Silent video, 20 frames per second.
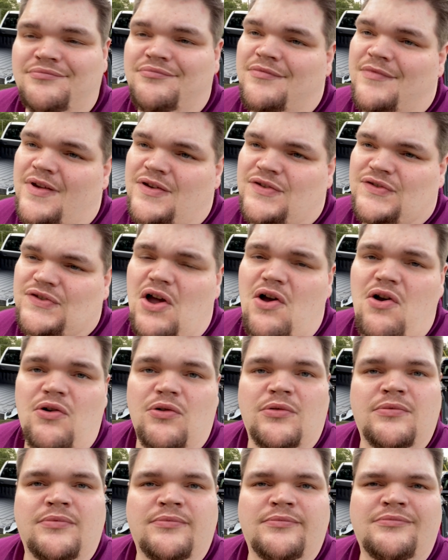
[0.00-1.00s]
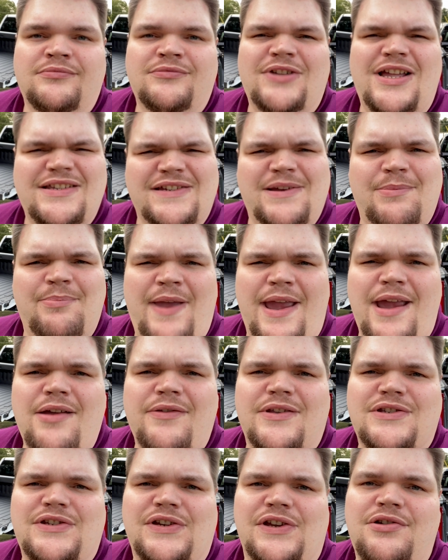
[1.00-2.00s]
So, let's compare
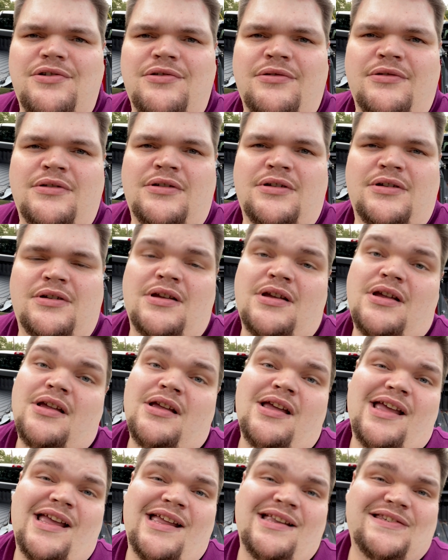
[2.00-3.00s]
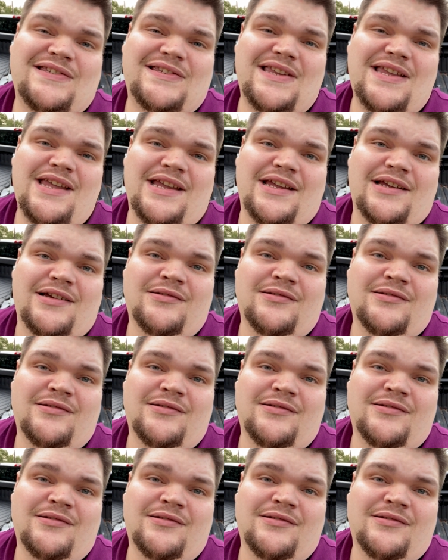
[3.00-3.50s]
the two and see,